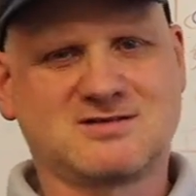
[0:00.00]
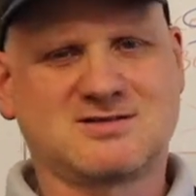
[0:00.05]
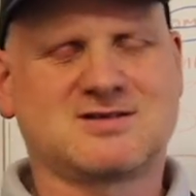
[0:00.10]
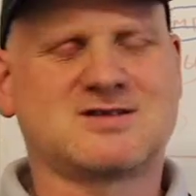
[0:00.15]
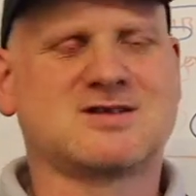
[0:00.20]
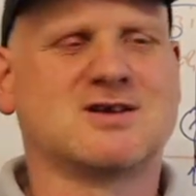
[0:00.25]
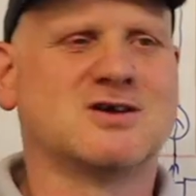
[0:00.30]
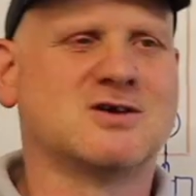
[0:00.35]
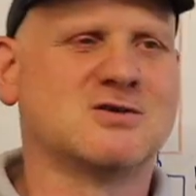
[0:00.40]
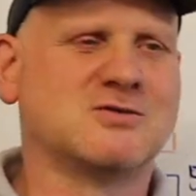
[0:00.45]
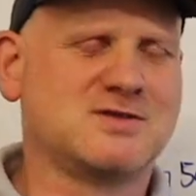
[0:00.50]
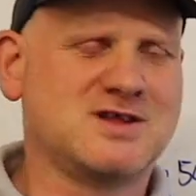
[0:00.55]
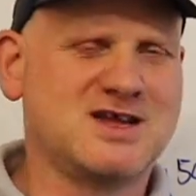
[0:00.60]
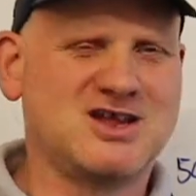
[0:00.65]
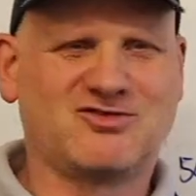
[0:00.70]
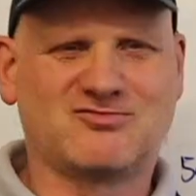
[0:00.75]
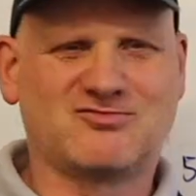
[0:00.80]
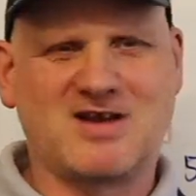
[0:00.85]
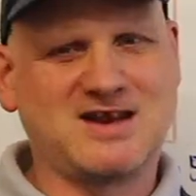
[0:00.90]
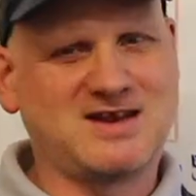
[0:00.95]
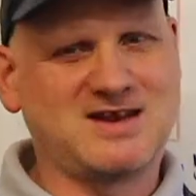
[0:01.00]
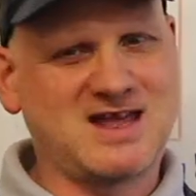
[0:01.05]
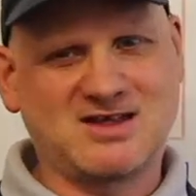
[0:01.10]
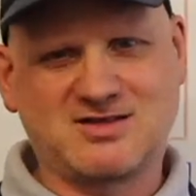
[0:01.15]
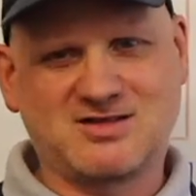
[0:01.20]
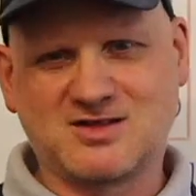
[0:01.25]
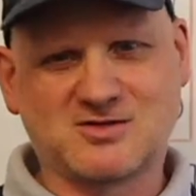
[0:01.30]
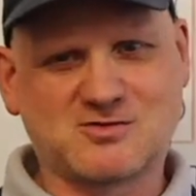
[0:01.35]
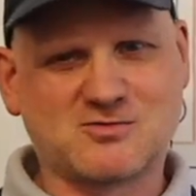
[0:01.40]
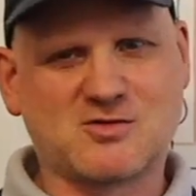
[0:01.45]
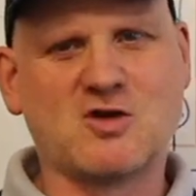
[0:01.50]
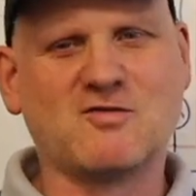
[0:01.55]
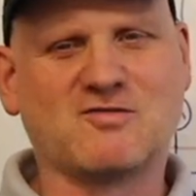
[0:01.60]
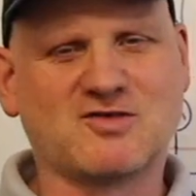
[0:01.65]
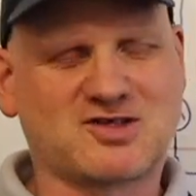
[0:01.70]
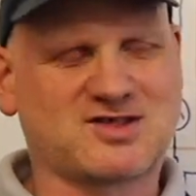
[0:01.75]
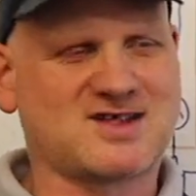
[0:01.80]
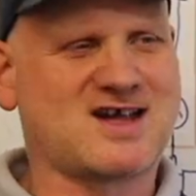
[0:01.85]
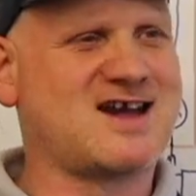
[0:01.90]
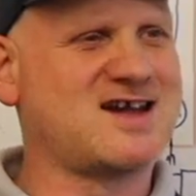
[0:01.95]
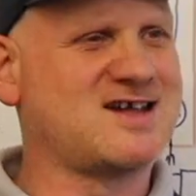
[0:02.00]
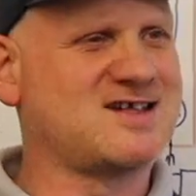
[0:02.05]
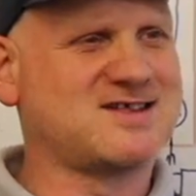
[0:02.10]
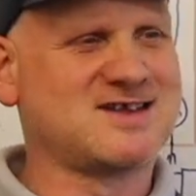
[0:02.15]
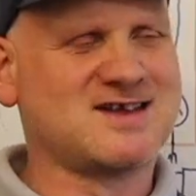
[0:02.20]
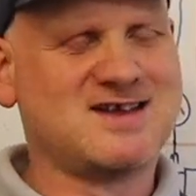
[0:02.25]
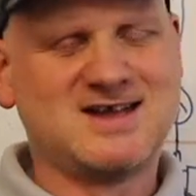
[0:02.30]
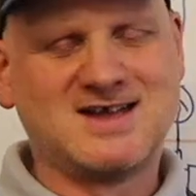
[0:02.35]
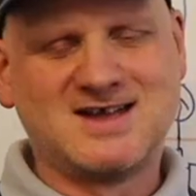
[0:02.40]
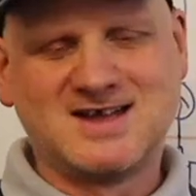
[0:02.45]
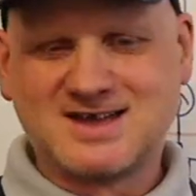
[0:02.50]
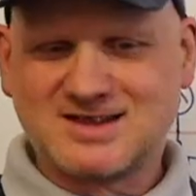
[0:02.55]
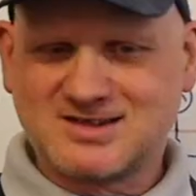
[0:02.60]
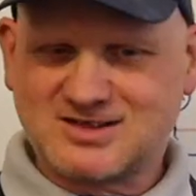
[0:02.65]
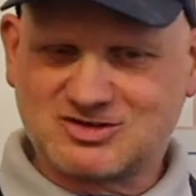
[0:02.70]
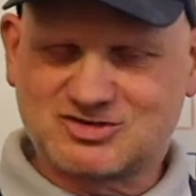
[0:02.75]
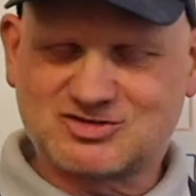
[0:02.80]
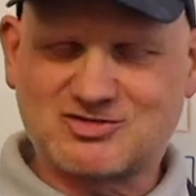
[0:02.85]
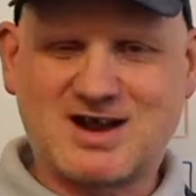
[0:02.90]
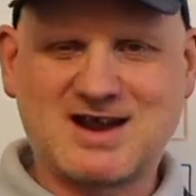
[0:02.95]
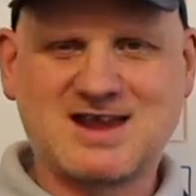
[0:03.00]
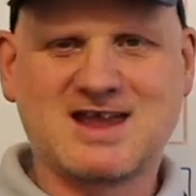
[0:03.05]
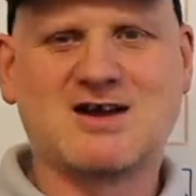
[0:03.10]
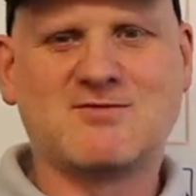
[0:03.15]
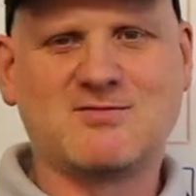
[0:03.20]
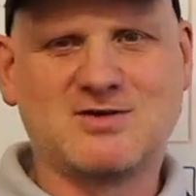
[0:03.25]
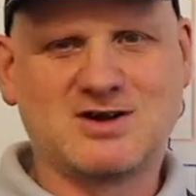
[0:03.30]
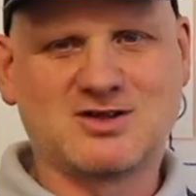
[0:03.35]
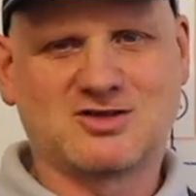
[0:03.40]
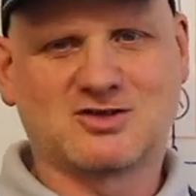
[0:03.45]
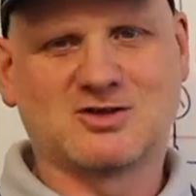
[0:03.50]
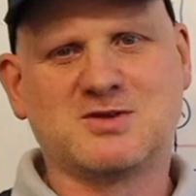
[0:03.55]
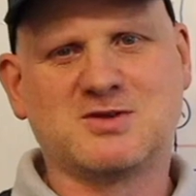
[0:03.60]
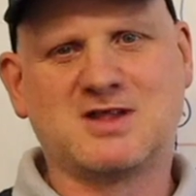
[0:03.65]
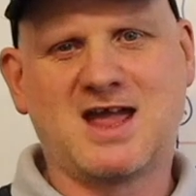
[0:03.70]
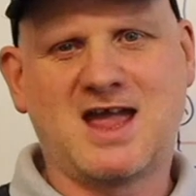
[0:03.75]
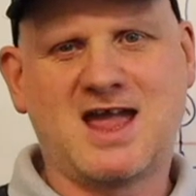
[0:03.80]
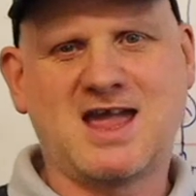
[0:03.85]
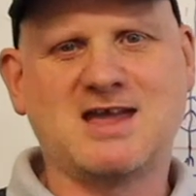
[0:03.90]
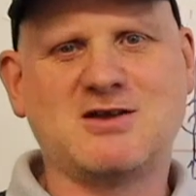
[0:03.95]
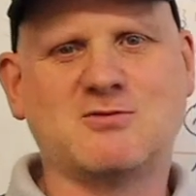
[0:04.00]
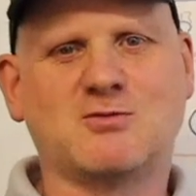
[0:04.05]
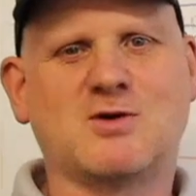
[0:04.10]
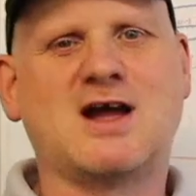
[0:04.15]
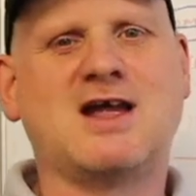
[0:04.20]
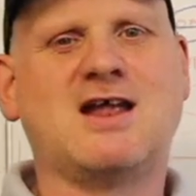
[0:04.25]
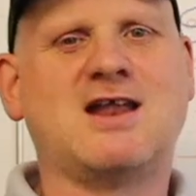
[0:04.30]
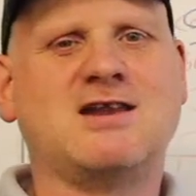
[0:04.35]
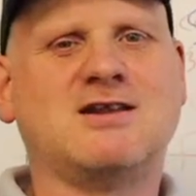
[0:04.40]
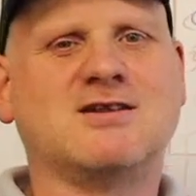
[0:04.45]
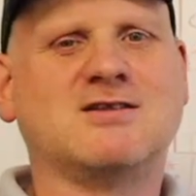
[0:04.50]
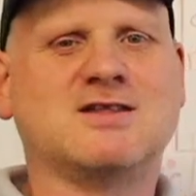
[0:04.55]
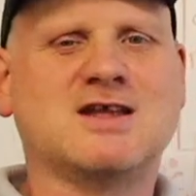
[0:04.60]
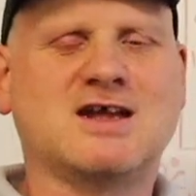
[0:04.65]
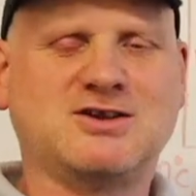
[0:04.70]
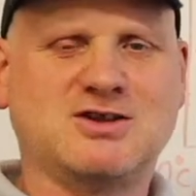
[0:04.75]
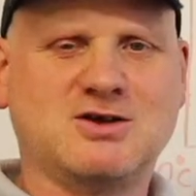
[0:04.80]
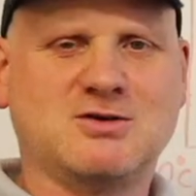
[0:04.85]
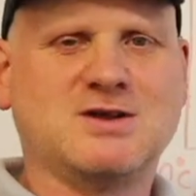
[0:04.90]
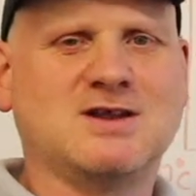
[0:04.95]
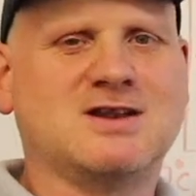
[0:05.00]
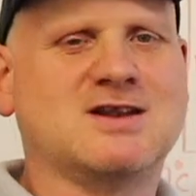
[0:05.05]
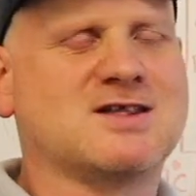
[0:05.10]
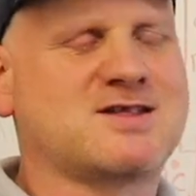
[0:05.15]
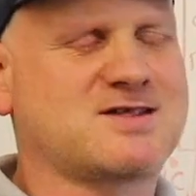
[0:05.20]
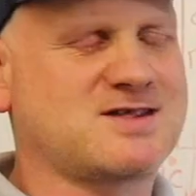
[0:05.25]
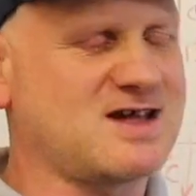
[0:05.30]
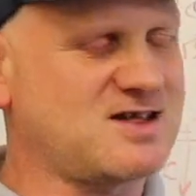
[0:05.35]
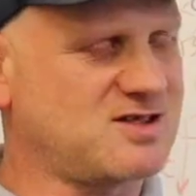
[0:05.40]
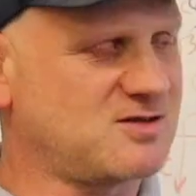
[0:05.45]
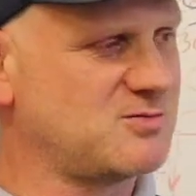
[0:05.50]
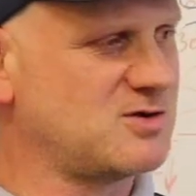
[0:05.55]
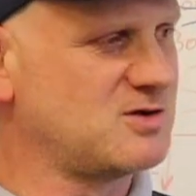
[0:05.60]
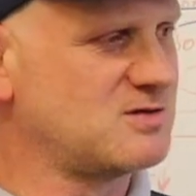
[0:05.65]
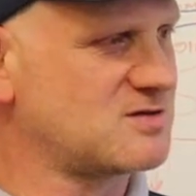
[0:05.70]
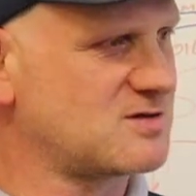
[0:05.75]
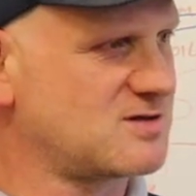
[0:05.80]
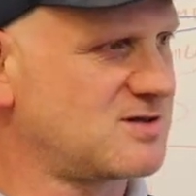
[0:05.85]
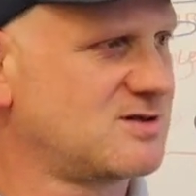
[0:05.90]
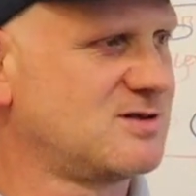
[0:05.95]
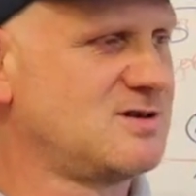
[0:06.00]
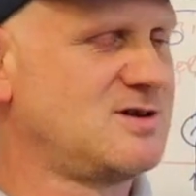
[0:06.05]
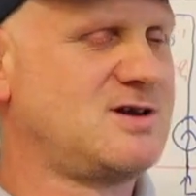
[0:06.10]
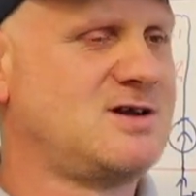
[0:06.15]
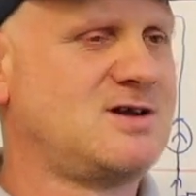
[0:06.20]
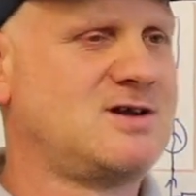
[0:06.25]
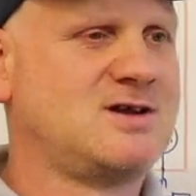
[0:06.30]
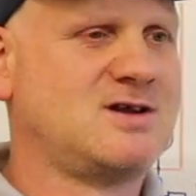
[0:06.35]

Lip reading: so these radiators are oversized to try and get some of the heat when they're doing assessments.